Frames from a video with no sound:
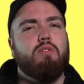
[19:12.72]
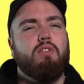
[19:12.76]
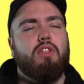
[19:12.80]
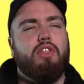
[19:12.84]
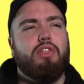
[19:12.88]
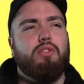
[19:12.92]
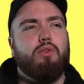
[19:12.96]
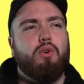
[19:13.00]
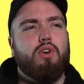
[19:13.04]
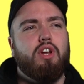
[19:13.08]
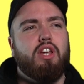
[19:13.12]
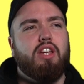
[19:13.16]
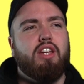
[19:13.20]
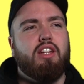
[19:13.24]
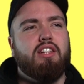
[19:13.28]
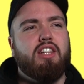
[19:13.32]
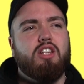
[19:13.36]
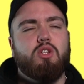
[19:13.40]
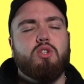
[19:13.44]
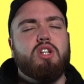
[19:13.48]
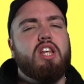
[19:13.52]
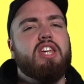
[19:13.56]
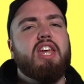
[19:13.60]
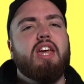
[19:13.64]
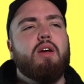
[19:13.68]
room at 3. And
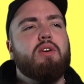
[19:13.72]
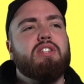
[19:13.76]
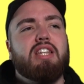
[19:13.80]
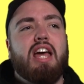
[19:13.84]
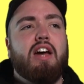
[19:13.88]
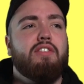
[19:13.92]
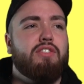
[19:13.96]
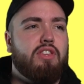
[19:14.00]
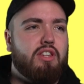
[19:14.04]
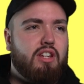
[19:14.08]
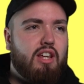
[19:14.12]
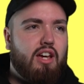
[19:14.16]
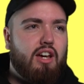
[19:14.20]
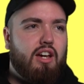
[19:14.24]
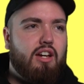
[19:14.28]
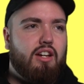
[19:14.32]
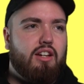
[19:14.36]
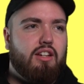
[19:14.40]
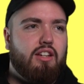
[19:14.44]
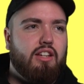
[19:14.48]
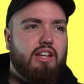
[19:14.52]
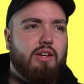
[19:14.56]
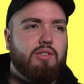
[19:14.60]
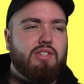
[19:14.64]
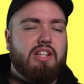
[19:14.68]
Dida was like, yeah, it was after that.
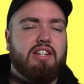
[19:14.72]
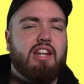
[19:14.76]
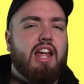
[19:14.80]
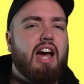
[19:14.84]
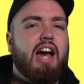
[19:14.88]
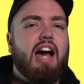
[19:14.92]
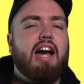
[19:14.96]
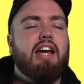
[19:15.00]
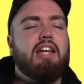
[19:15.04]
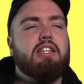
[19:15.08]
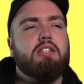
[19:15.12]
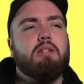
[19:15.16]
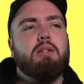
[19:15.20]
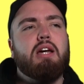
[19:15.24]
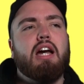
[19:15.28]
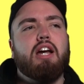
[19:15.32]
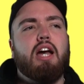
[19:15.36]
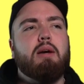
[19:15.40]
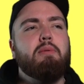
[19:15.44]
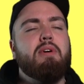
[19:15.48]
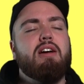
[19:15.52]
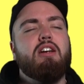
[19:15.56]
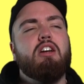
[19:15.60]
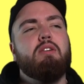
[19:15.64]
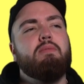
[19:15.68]
He was like, nah,
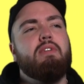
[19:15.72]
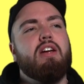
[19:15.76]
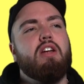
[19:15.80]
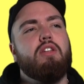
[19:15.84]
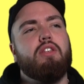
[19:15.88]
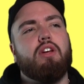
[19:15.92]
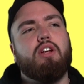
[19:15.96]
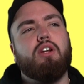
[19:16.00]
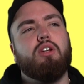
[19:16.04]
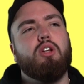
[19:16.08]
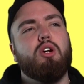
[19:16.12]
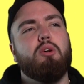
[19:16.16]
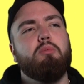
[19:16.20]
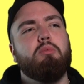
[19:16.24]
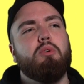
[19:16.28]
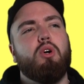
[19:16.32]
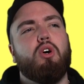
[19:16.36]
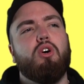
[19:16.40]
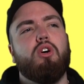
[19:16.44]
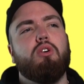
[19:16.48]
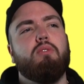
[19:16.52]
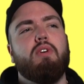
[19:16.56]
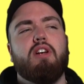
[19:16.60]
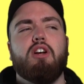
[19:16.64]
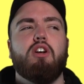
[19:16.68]
I met her at the club
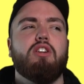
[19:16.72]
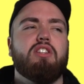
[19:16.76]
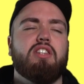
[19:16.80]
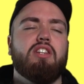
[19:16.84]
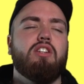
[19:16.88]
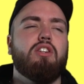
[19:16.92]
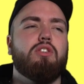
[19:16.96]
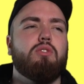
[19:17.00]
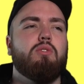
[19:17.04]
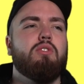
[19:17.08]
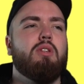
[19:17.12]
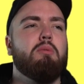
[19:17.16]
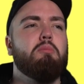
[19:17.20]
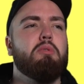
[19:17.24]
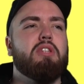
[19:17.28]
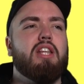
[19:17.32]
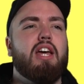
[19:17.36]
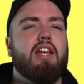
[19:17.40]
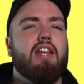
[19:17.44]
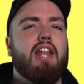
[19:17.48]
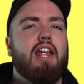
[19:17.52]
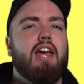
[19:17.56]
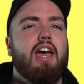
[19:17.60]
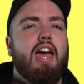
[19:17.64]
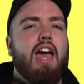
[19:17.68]
or met her at Tinder or something. But
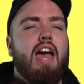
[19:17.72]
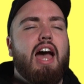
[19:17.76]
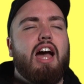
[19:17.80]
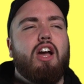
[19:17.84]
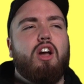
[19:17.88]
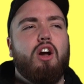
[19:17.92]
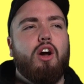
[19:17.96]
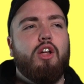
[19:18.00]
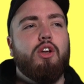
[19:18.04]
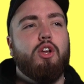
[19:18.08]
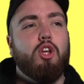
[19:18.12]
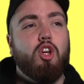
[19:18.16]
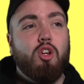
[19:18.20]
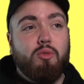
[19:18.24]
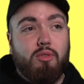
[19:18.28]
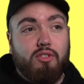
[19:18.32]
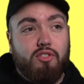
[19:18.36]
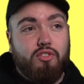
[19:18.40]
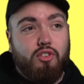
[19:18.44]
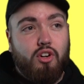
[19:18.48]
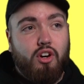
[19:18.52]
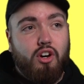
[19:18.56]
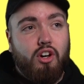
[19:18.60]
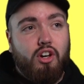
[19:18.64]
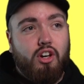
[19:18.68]
then I got an Uber
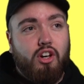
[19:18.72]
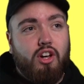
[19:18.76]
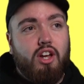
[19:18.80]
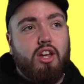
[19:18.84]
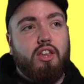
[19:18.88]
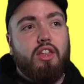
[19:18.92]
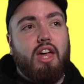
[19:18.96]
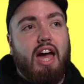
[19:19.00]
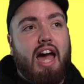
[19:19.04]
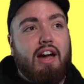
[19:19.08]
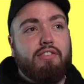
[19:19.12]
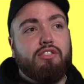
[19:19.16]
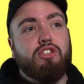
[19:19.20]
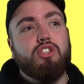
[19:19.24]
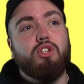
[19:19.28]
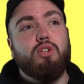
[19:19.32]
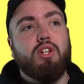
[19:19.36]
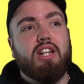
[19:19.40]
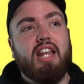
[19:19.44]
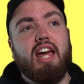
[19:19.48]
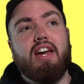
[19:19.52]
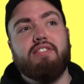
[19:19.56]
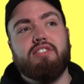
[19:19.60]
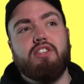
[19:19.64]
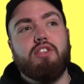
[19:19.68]
for her after you
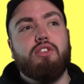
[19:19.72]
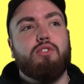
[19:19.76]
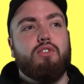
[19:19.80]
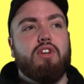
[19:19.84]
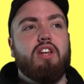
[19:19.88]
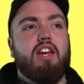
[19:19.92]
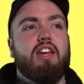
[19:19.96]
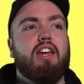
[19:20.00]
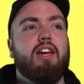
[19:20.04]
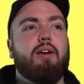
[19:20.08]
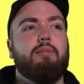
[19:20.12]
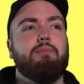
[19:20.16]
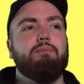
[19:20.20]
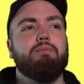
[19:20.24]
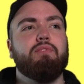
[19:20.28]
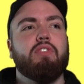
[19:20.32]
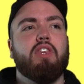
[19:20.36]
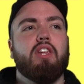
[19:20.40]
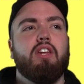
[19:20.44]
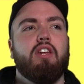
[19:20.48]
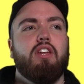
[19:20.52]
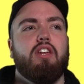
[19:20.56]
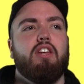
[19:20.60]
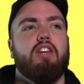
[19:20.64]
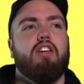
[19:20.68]
left at 3 a.m.
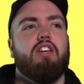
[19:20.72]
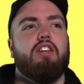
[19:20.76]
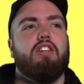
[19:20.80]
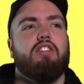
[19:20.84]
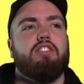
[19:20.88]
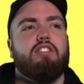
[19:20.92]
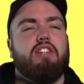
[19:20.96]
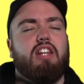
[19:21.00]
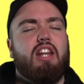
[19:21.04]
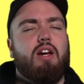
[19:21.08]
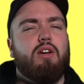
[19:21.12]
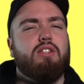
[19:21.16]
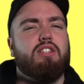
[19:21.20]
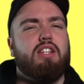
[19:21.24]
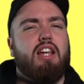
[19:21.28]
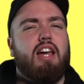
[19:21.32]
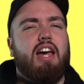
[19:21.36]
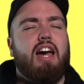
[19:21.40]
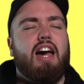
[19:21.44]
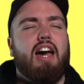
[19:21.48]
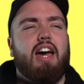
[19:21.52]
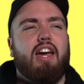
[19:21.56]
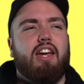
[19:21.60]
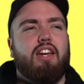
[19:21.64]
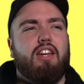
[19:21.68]
So then I was like,
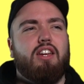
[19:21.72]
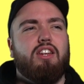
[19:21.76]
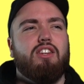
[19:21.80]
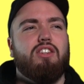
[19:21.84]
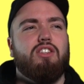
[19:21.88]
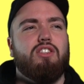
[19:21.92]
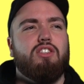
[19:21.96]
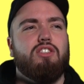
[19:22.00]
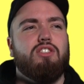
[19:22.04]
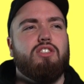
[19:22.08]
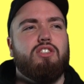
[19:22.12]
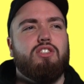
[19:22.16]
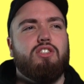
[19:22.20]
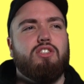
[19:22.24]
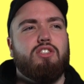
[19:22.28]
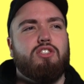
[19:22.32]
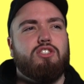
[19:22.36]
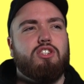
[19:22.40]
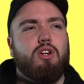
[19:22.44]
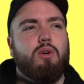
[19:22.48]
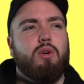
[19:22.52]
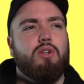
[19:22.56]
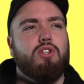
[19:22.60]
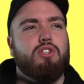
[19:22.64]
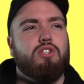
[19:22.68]
all right,
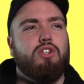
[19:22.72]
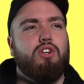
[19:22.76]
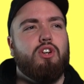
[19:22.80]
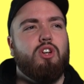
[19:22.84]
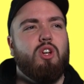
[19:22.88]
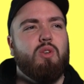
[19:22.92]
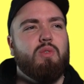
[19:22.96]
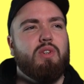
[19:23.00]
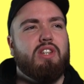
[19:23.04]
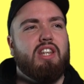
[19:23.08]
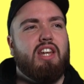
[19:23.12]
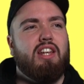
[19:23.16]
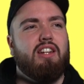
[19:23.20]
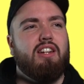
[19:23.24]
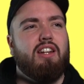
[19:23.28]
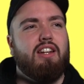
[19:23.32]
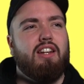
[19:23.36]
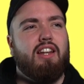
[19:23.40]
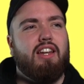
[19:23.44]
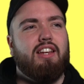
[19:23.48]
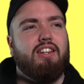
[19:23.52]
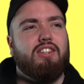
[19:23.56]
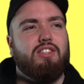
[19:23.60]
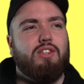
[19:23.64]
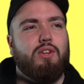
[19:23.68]
show us your Uber then,
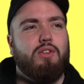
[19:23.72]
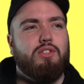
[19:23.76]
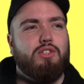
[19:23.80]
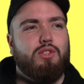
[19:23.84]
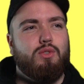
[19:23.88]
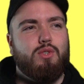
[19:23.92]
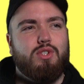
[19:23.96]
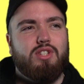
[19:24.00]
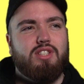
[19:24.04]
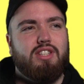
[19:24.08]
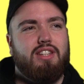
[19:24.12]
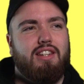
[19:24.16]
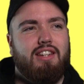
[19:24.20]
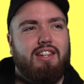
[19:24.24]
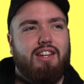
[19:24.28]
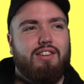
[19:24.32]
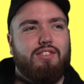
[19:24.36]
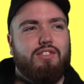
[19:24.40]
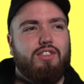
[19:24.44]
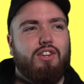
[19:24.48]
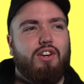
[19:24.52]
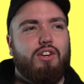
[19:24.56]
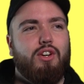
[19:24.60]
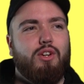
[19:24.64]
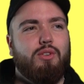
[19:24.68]
like show us the receipt
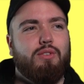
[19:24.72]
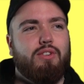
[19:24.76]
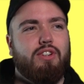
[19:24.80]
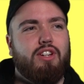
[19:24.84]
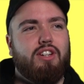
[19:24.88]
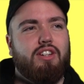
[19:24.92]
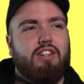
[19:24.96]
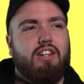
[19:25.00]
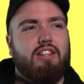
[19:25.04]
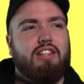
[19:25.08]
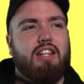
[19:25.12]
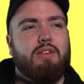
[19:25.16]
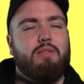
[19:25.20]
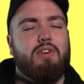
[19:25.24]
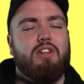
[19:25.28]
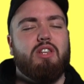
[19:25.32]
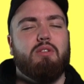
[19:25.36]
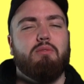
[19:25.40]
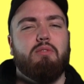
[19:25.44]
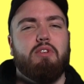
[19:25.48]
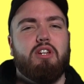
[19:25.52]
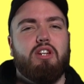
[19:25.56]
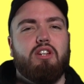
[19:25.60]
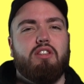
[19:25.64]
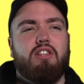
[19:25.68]
of your Uber, and then we're at the
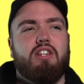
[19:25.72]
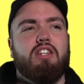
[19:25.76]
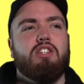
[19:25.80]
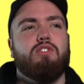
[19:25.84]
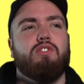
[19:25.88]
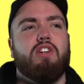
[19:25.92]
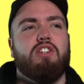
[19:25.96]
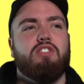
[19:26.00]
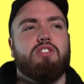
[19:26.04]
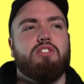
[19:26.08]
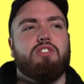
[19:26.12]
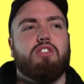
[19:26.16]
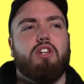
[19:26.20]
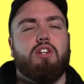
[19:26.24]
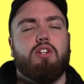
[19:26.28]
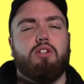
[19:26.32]
meal and his face just